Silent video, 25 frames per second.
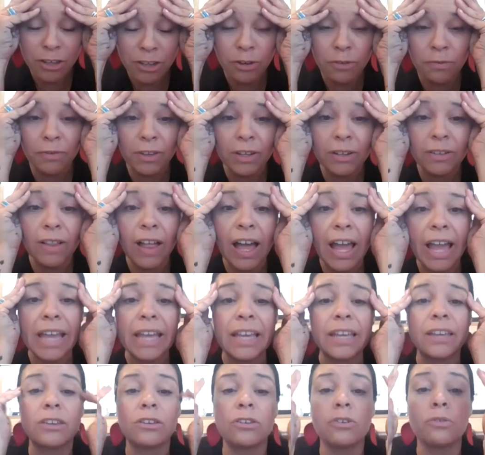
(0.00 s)
and you feel
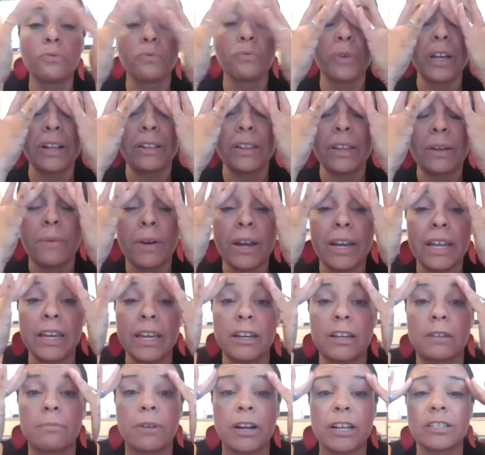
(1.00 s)
like you really want to
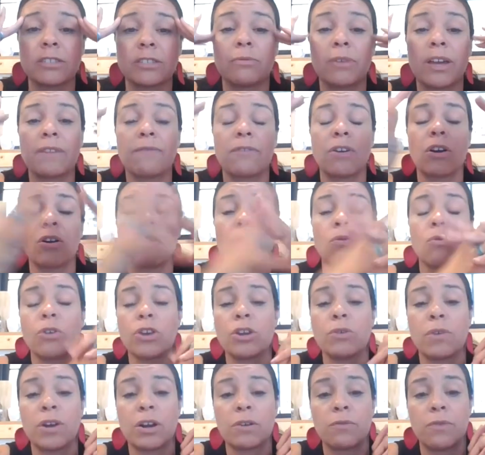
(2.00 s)
get an appraisal waiver or
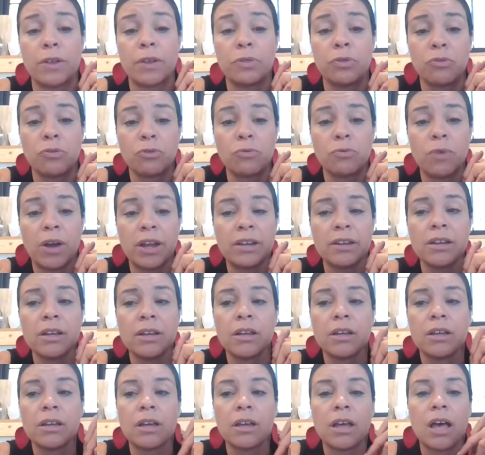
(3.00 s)
you want to run through one,
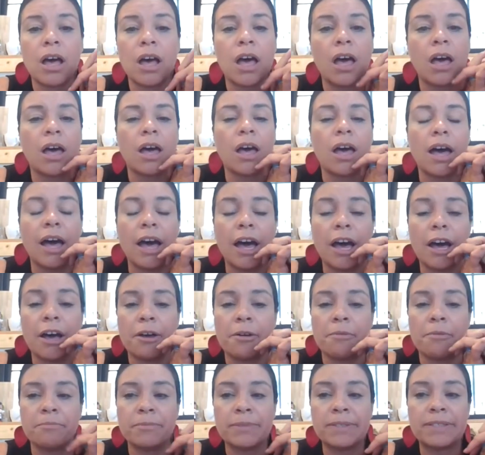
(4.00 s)

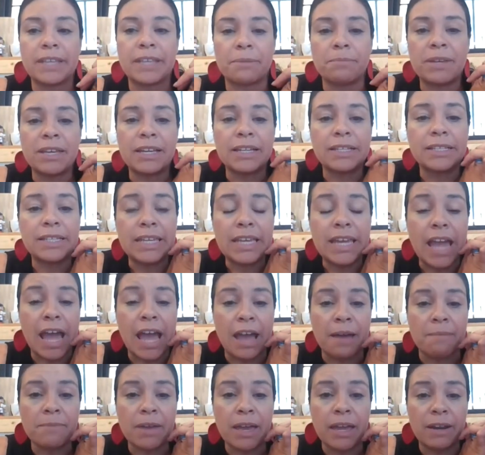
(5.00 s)
send me a
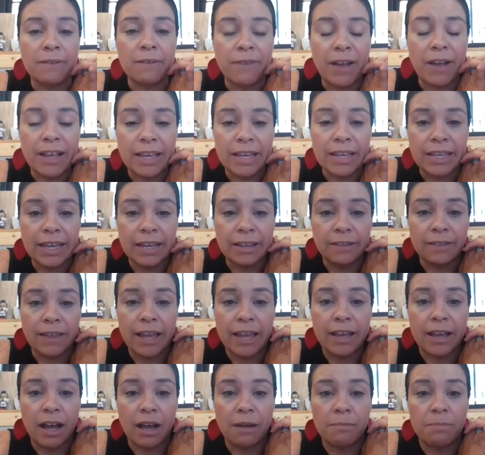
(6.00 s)
DM. And if I can get
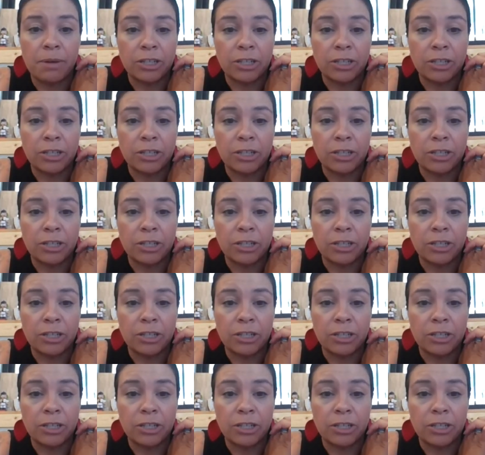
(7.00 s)
like a